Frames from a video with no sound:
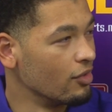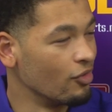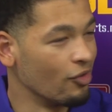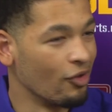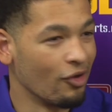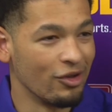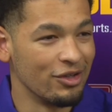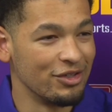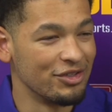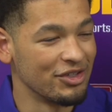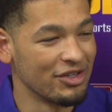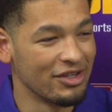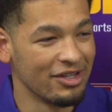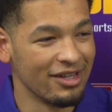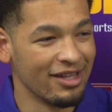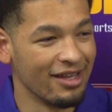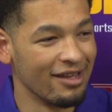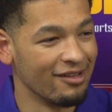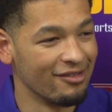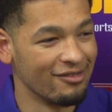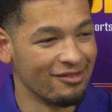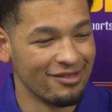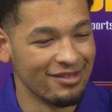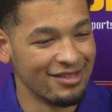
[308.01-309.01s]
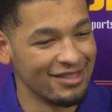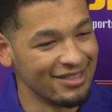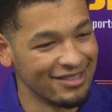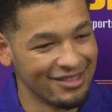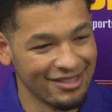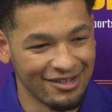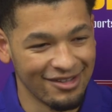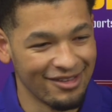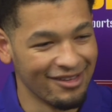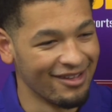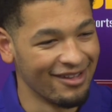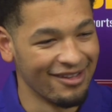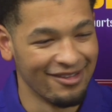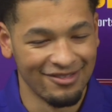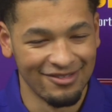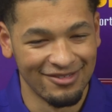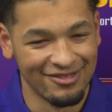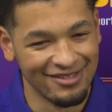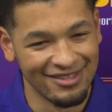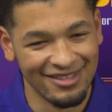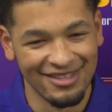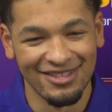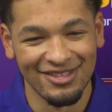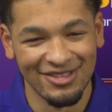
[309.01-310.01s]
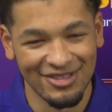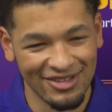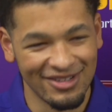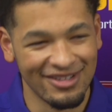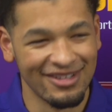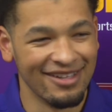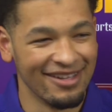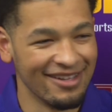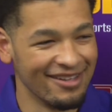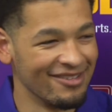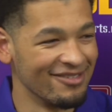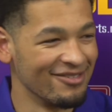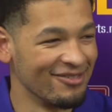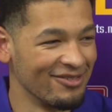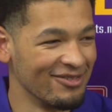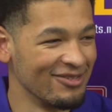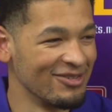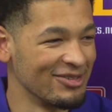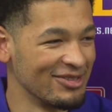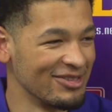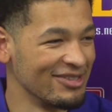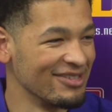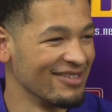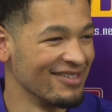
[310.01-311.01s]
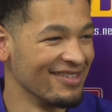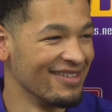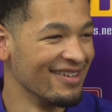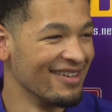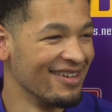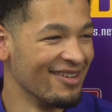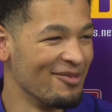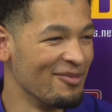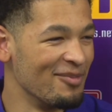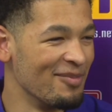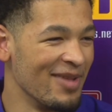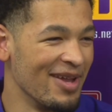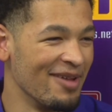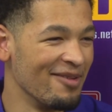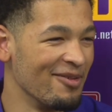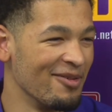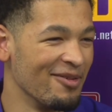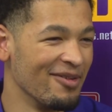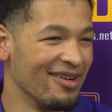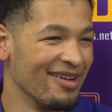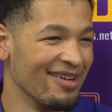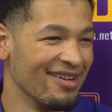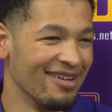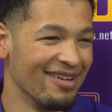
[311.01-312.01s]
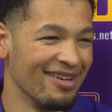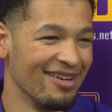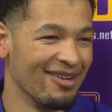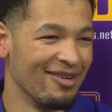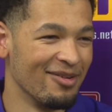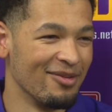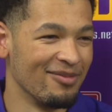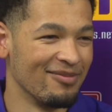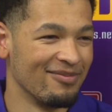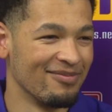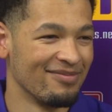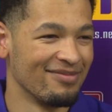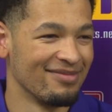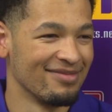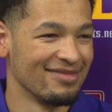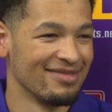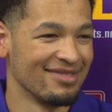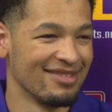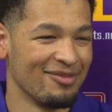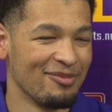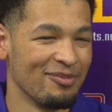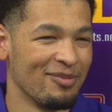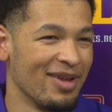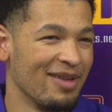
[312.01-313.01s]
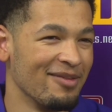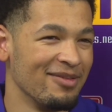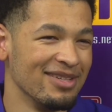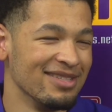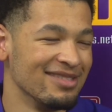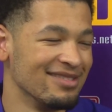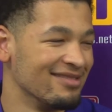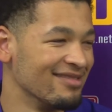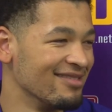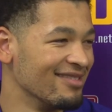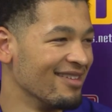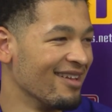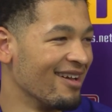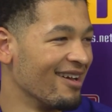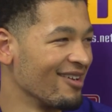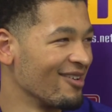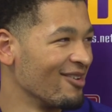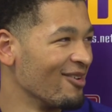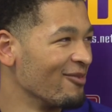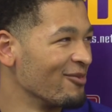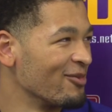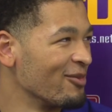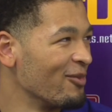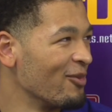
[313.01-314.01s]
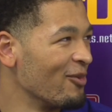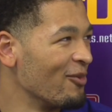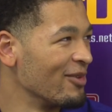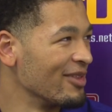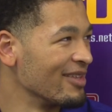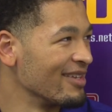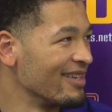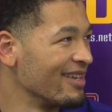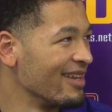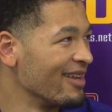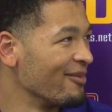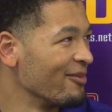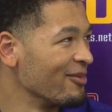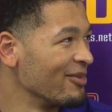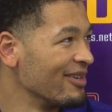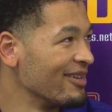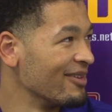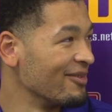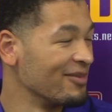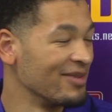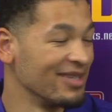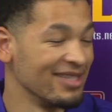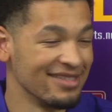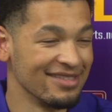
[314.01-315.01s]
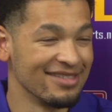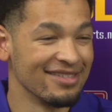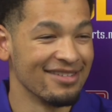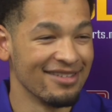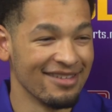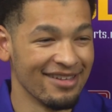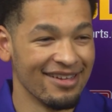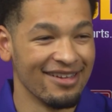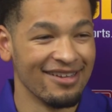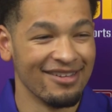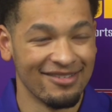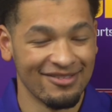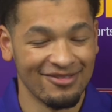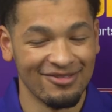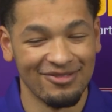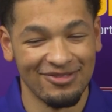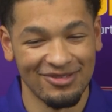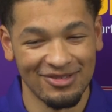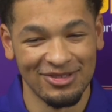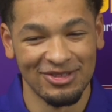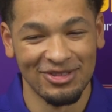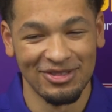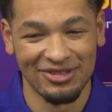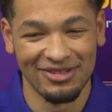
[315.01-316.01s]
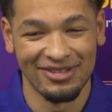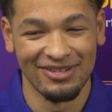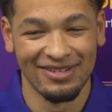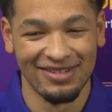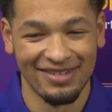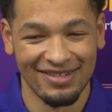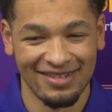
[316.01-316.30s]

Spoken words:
No, he's a clown. He's a clown. Yeah, okay. He's a clown, for sure. Maybe he's not comfortable with the camera yet, but he's a clown, for sure.